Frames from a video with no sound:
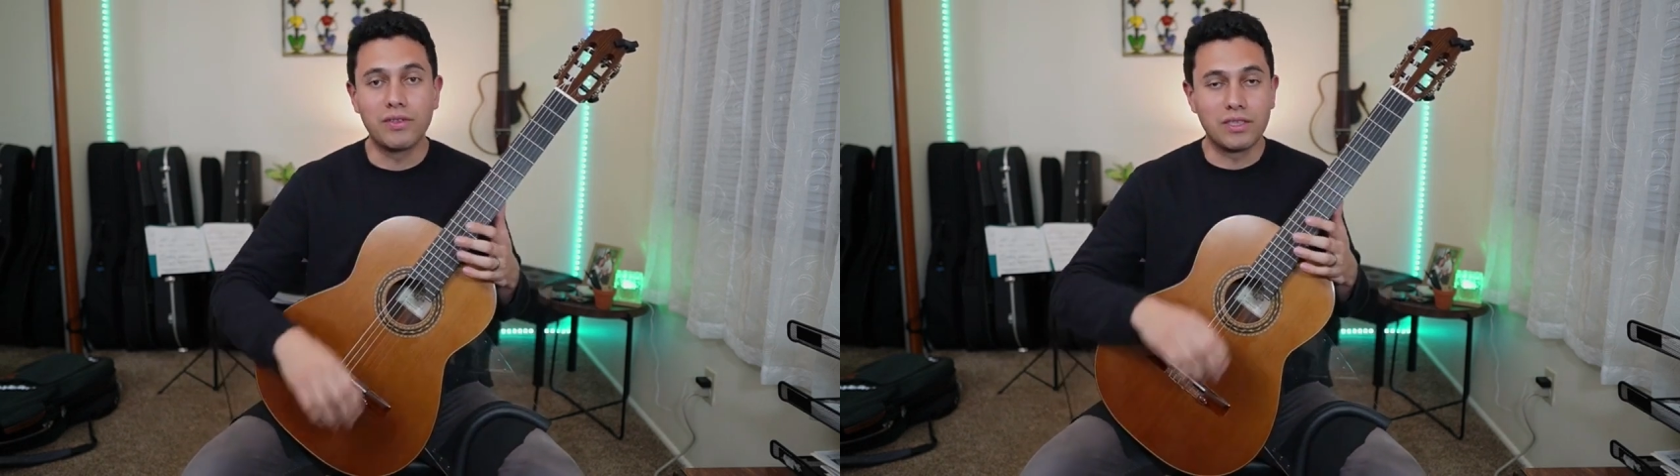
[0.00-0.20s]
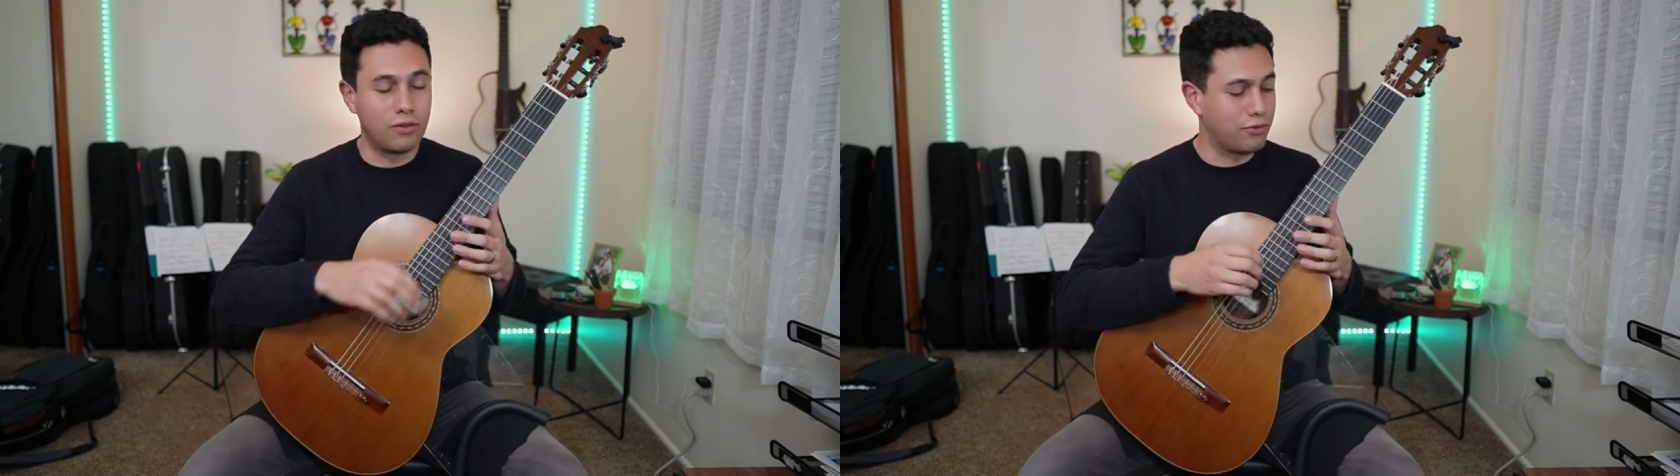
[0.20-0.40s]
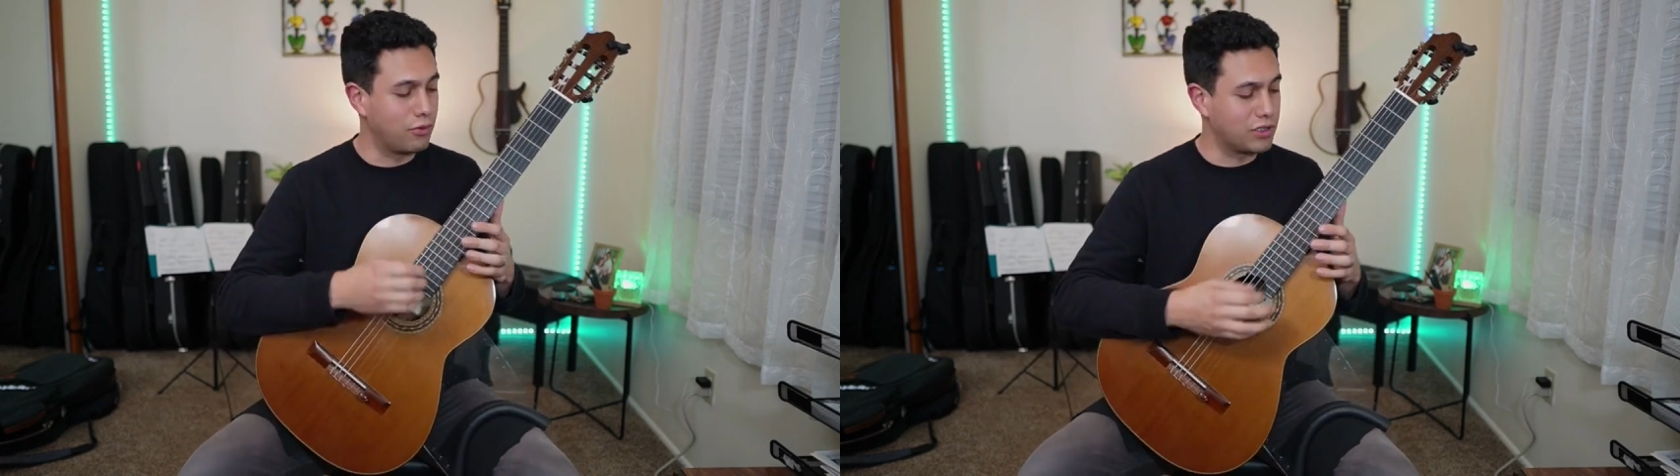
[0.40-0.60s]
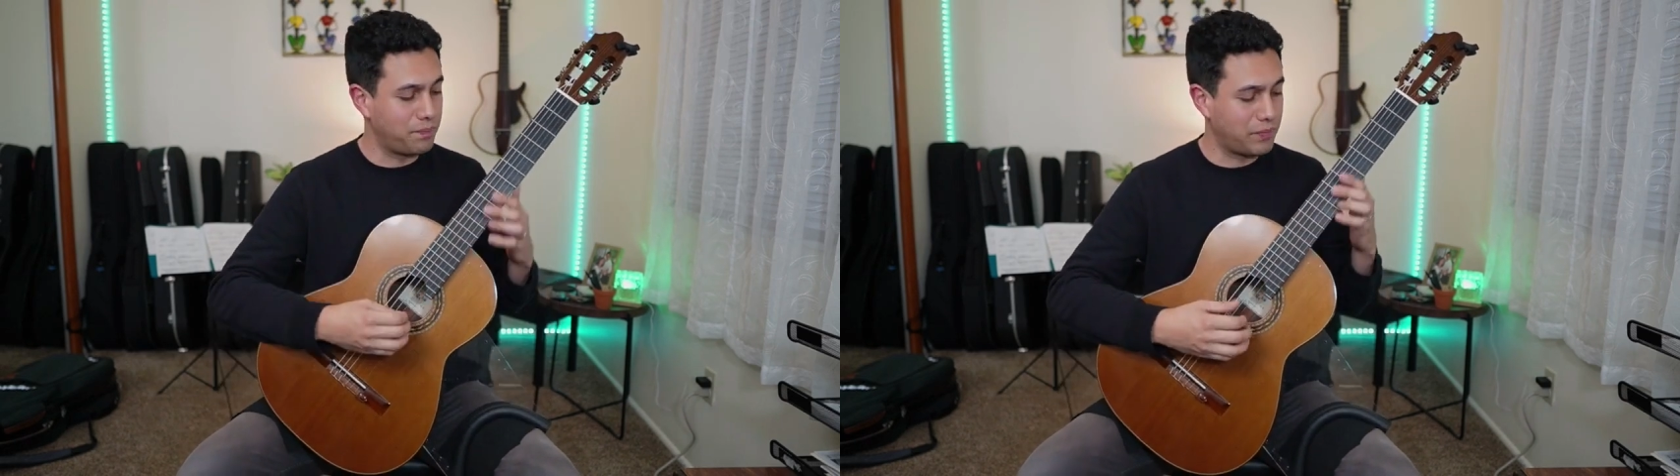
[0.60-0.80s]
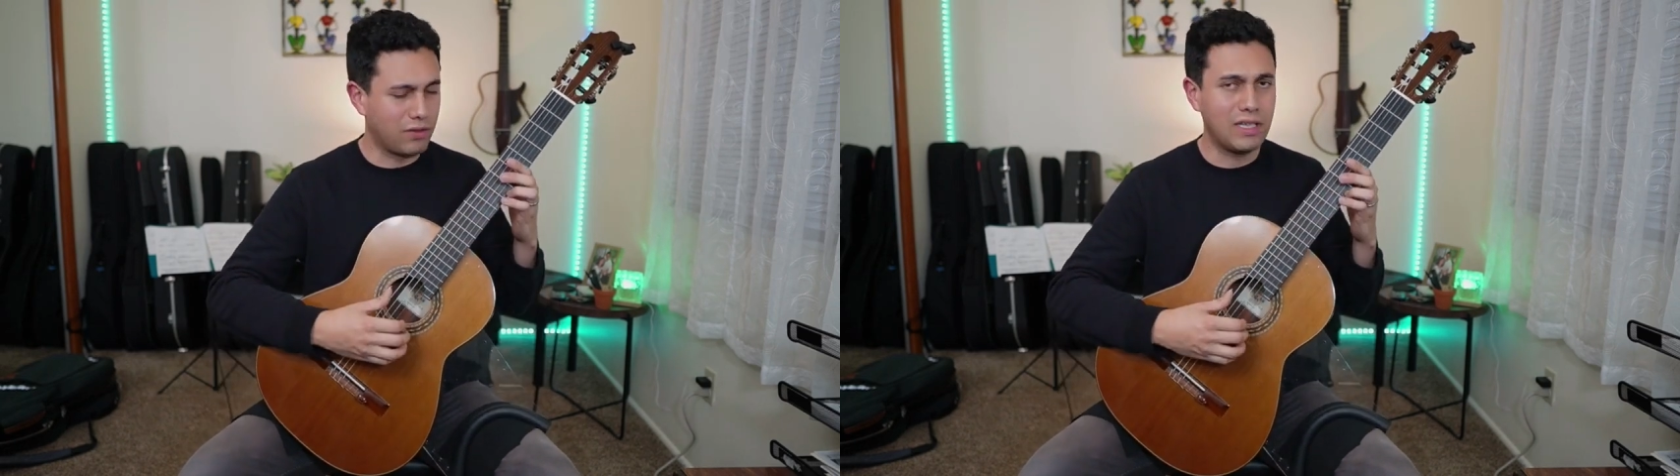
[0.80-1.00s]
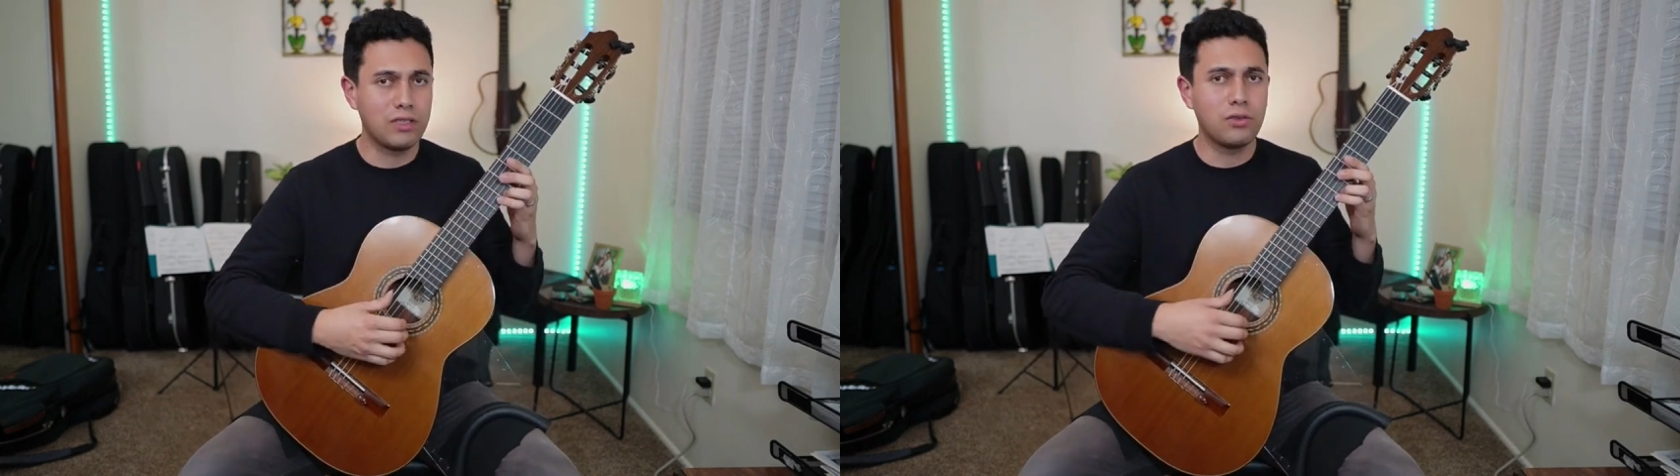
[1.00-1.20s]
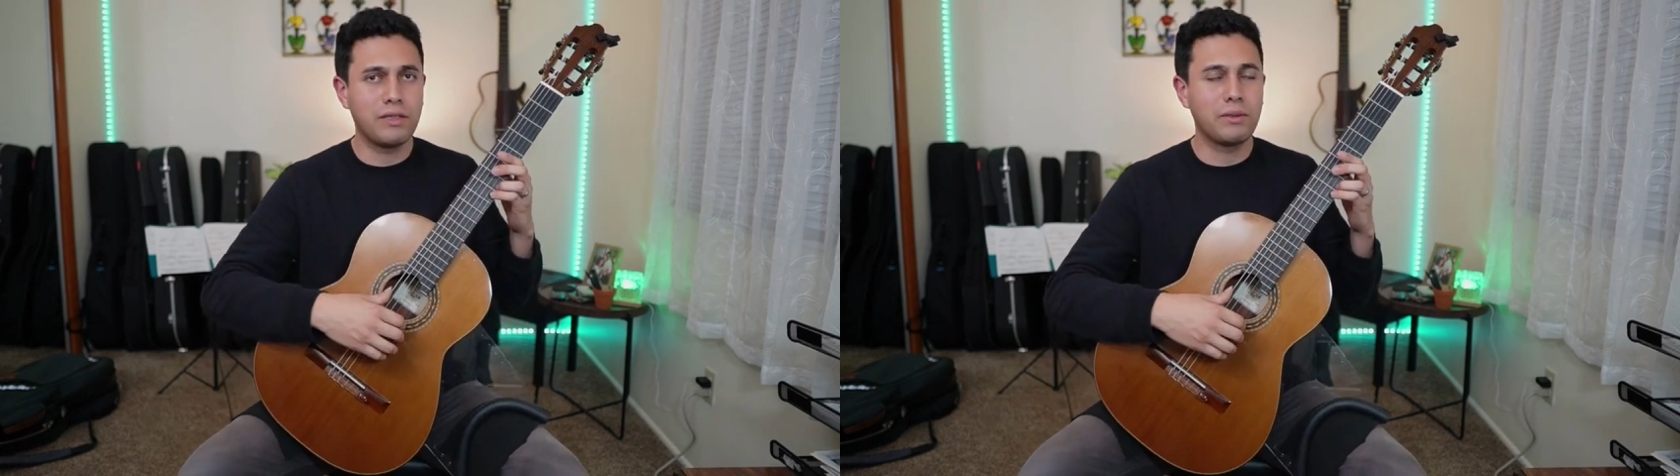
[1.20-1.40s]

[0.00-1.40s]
of course. I'm gonna do that one a